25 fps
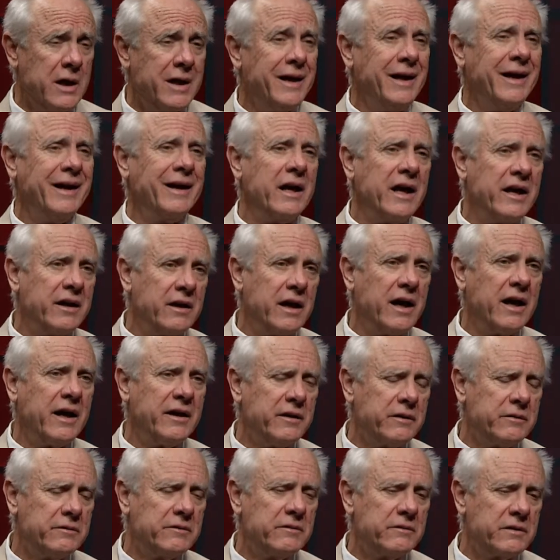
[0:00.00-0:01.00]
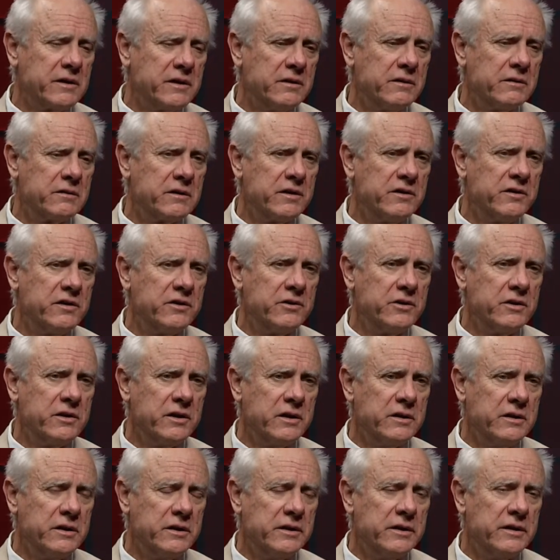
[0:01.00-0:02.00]
And I, I continue
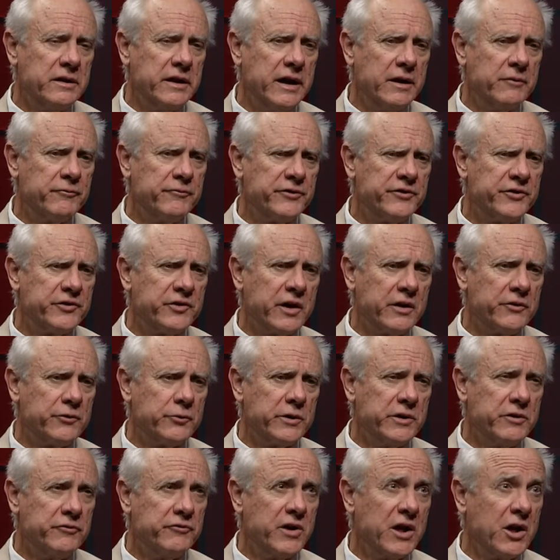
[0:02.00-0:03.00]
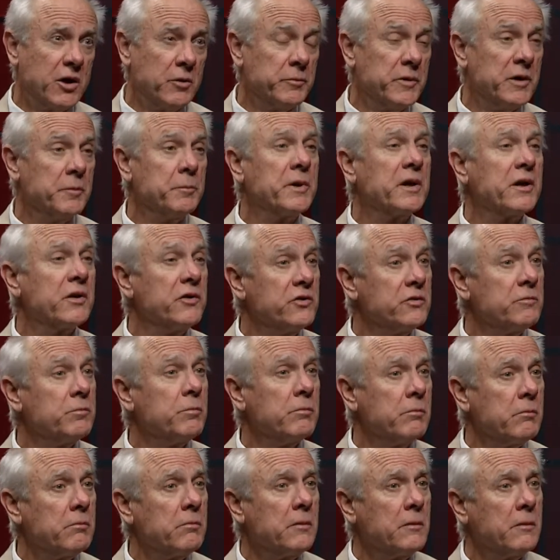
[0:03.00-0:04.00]
to emphasize redevelopment because
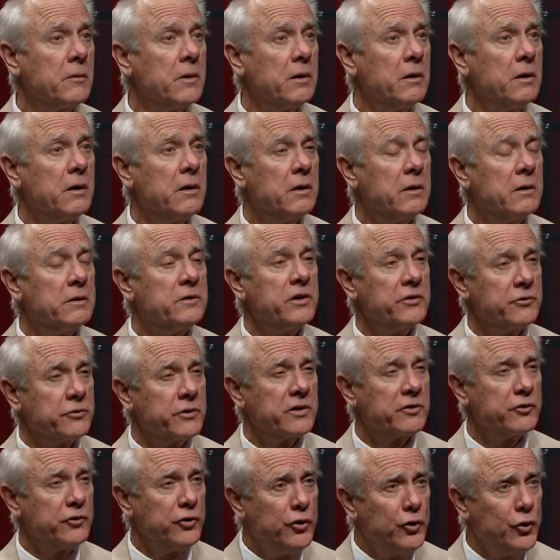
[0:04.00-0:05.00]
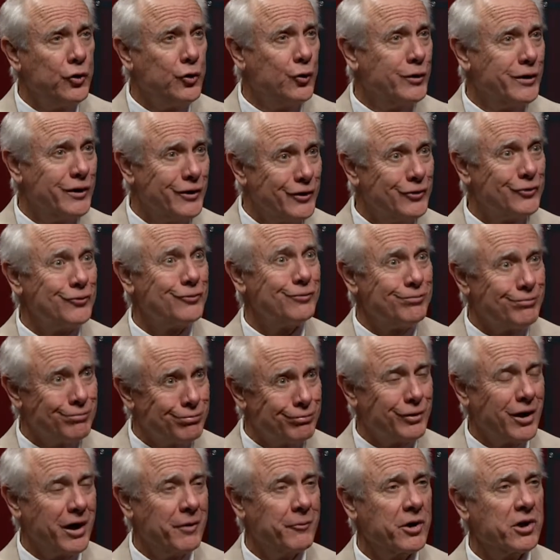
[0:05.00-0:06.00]
uh, District Two is
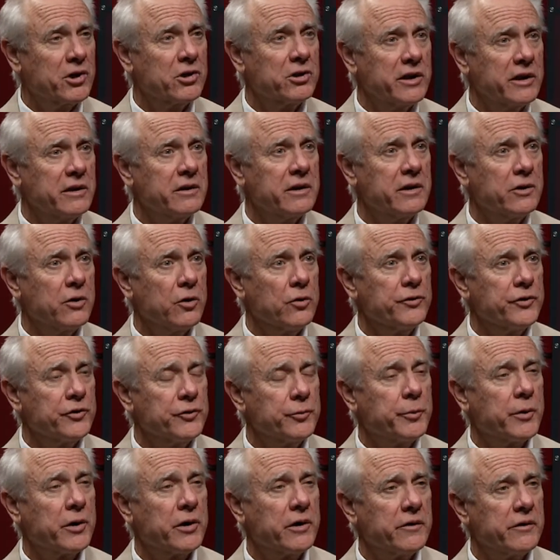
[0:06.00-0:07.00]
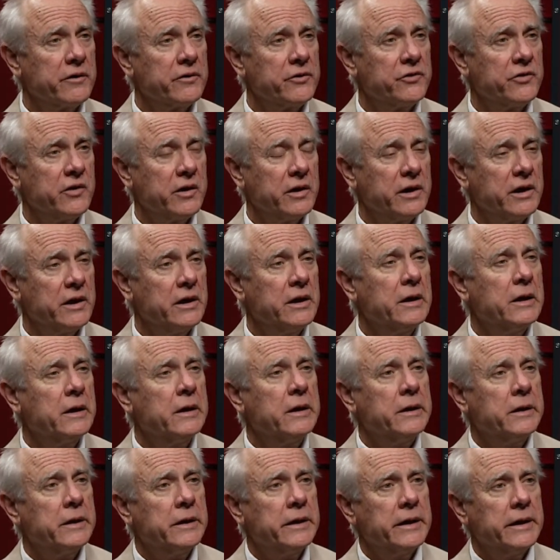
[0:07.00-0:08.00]
primarily the oldest part of the city,
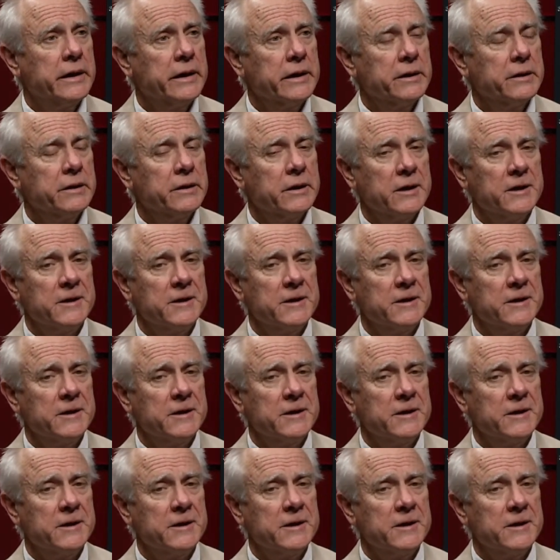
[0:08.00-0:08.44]
and